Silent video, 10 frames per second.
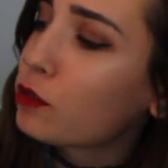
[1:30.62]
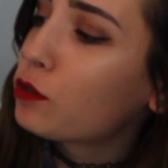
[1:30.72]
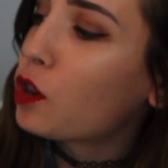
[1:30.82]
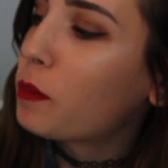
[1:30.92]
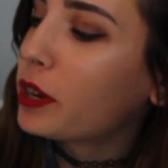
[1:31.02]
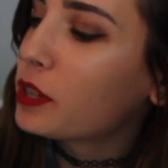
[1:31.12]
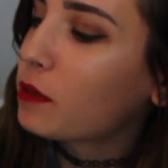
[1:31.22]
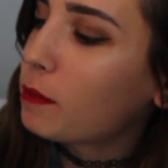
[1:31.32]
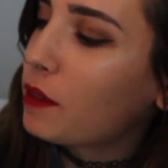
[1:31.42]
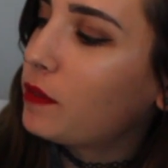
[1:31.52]
is so pretty.
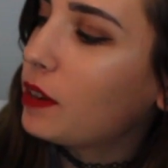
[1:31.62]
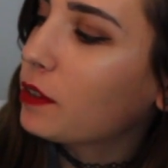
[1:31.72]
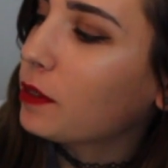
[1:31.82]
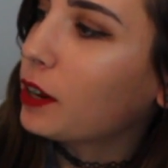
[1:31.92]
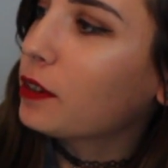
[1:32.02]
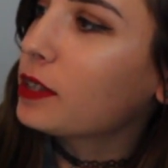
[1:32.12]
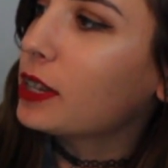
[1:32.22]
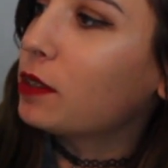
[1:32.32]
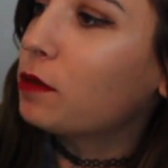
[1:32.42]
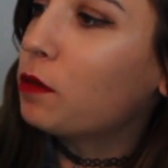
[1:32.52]
It's one of my favorite
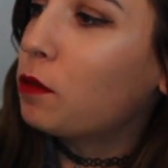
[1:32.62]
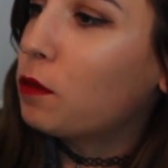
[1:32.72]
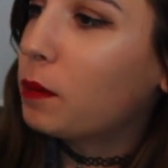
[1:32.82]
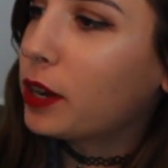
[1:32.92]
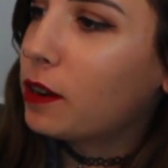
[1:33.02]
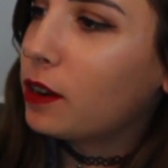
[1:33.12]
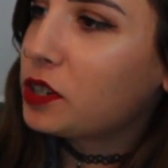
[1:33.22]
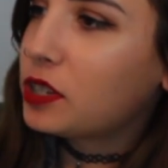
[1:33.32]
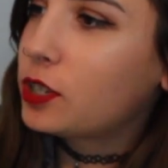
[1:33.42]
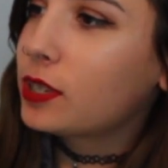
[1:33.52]
records. Like, oh my
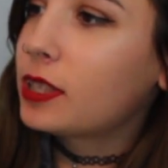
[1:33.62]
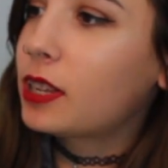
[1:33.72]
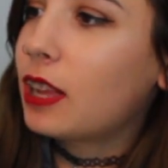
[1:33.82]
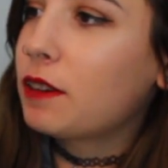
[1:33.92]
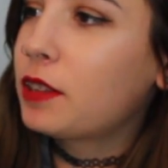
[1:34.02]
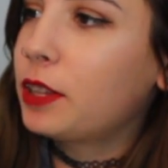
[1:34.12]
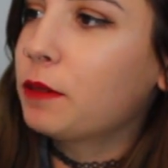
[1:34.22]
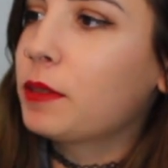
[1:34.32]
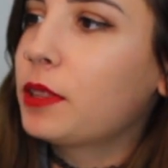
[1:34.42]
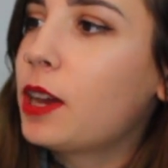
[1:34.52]
gosh, it's just the cloudy
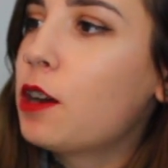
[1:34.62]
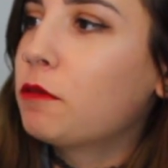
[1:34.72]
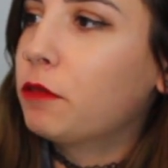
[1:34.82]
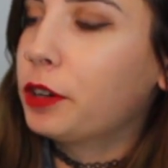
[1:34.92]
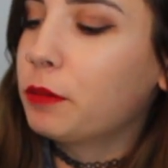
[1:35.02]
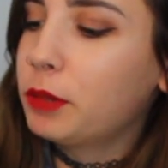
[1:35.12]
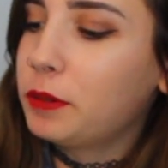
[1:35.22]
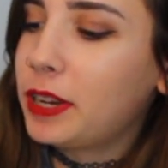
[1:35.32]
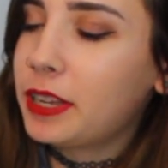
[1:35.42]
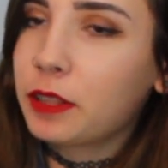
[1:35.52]
clear with royal
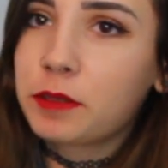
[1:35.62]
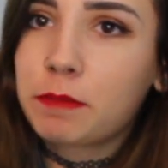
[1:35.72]
blue and yellow